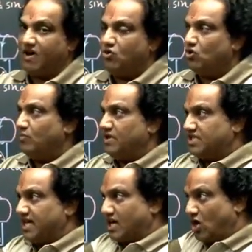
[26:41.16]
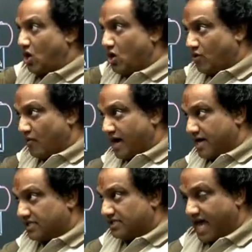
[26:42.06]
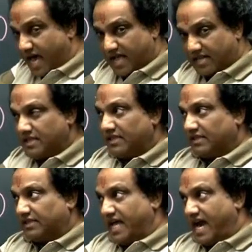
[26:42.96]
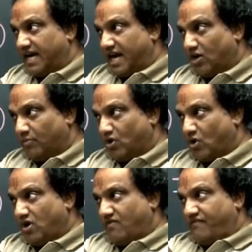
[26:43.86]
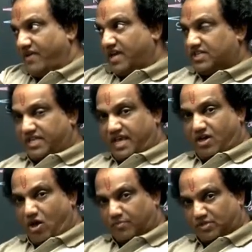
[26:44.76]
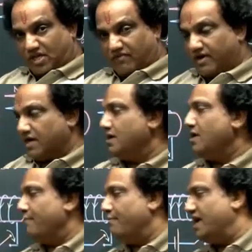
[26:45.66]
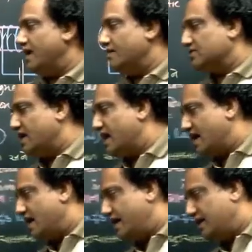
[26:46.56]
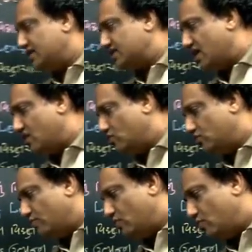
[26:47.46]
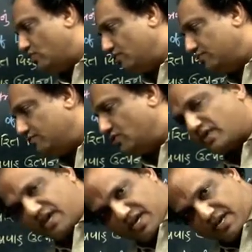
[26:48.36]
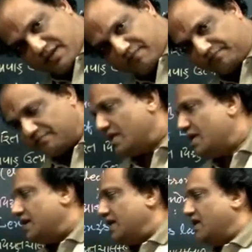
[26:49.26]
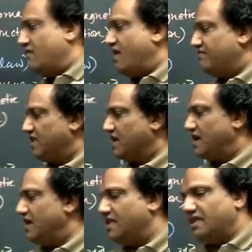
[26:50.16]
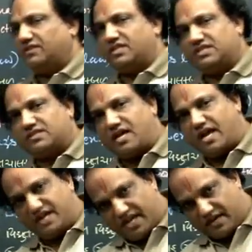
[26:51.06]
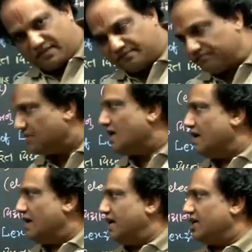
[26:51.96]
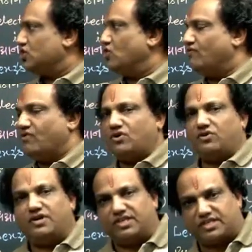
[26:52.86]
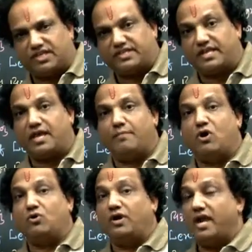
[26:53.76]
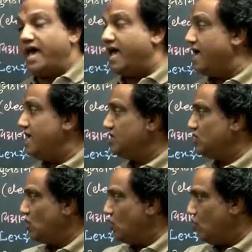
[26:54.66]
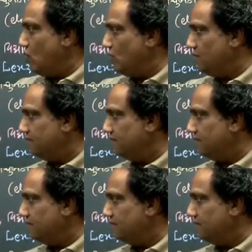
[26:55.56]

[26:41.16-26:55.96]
found to be say clockwise, then that end of the coil facing observer behaves like south pole. Okay. Now after clearing this idea, let us go for discussing about Lenz law.